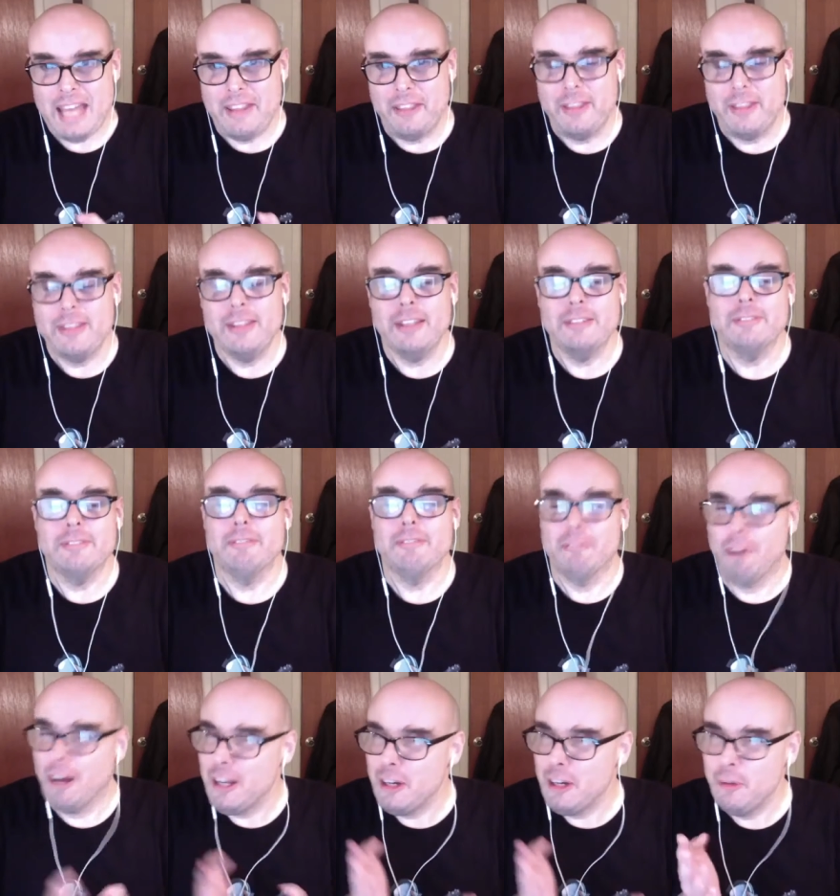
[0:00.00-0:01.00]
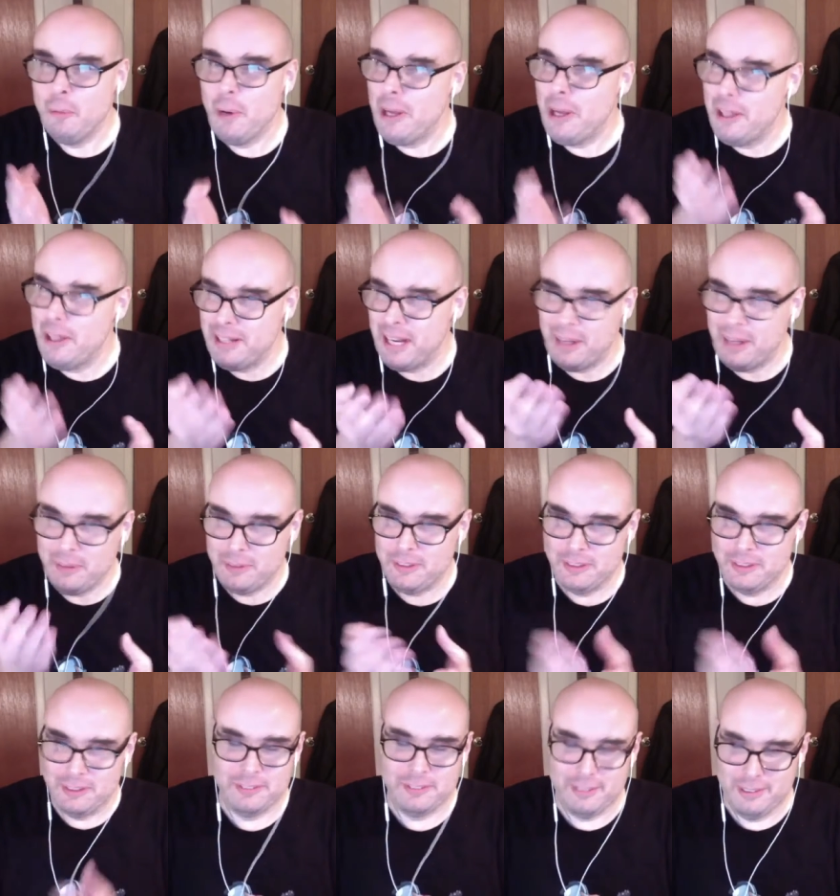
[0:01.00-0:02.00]
the thing that right away
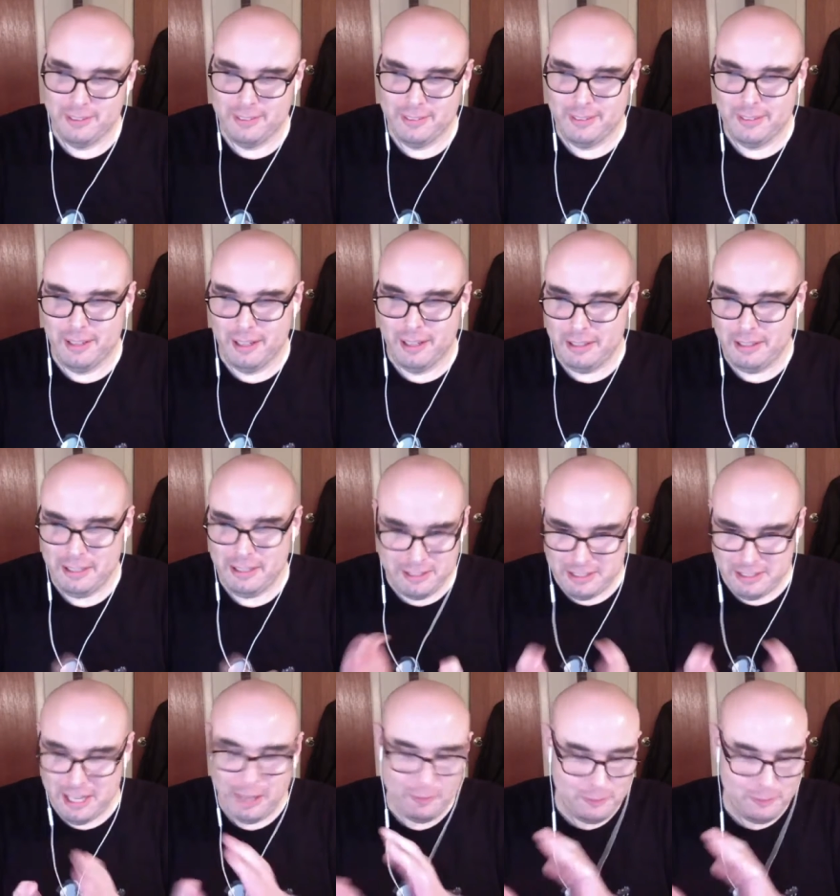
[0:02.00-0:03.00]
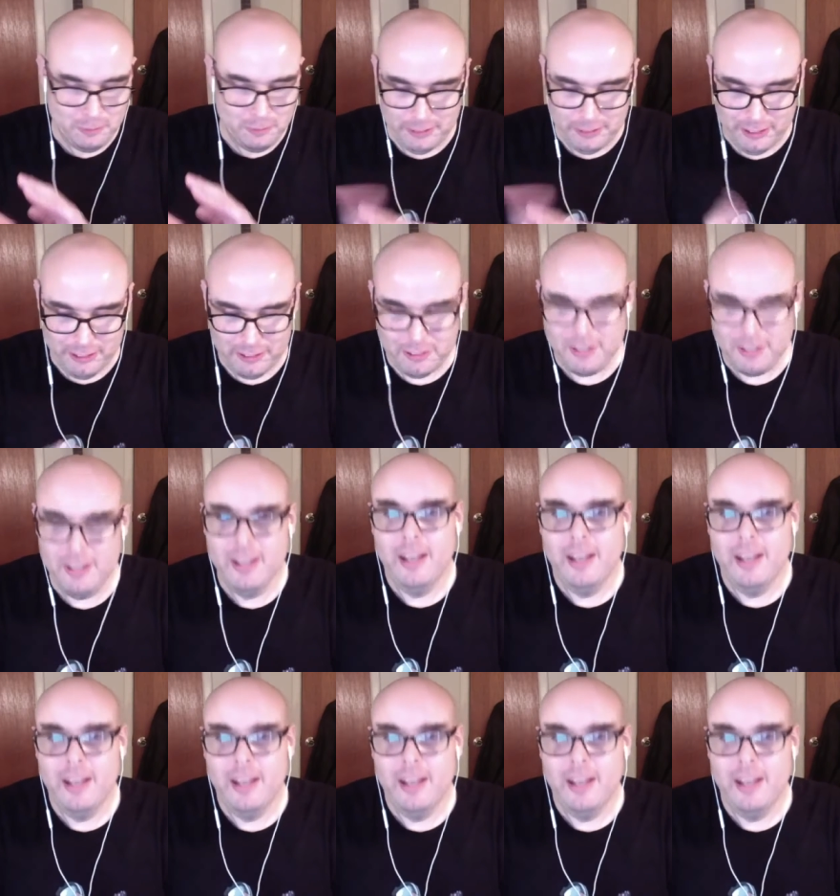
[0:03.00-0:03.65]
is announced with this